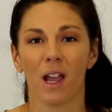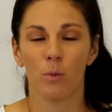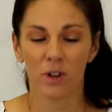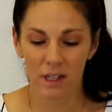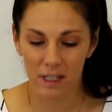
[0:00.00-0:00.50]

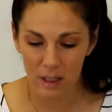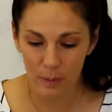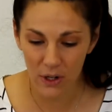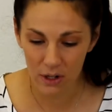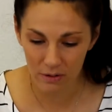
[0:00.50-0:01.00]
and where the
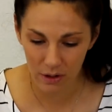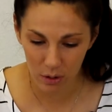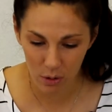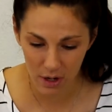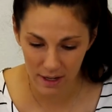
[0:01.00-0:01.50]
Spirit of the
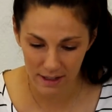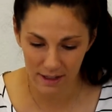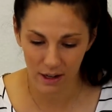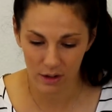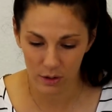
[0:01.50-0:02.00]
Lord is,
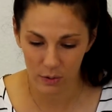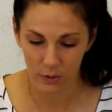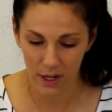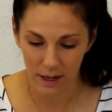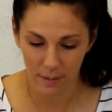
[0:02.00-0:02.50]
there is
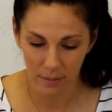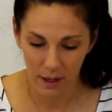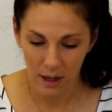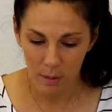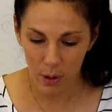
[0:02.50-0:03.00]
freedom.
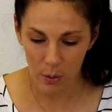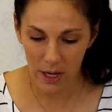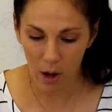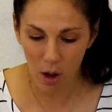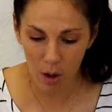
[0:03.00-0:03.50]
But
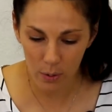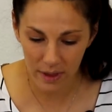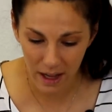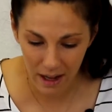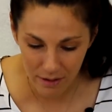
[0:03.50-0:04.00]
we all,
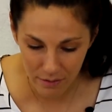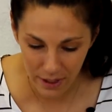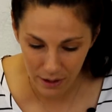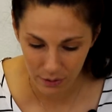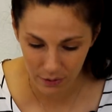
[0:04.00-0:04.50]
with
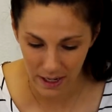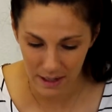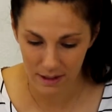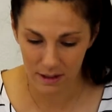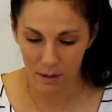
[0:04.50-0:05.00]
unveiled
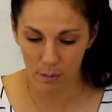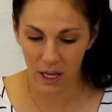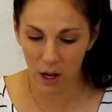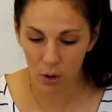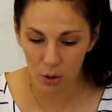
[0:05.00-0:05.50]
face,
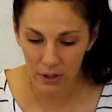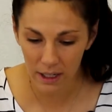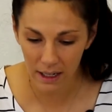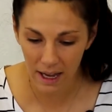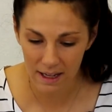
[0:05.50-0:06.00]

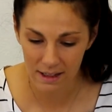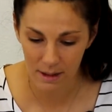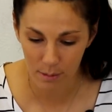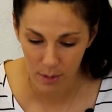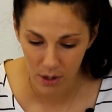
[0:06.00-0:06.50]
beholding as
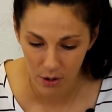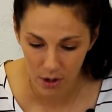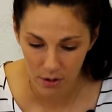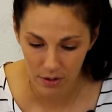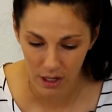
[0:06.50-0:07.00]
in a
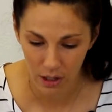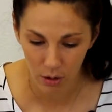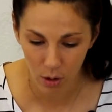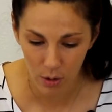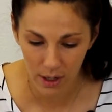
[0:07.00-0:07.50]
mirror the
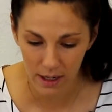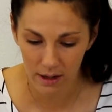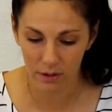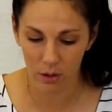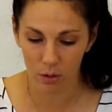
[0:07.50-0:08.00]
glory
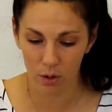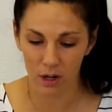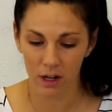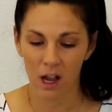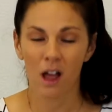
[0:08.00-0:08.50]
of the
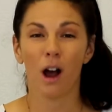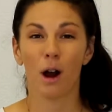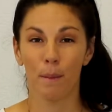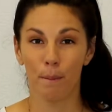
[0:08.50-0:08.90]
Lord, are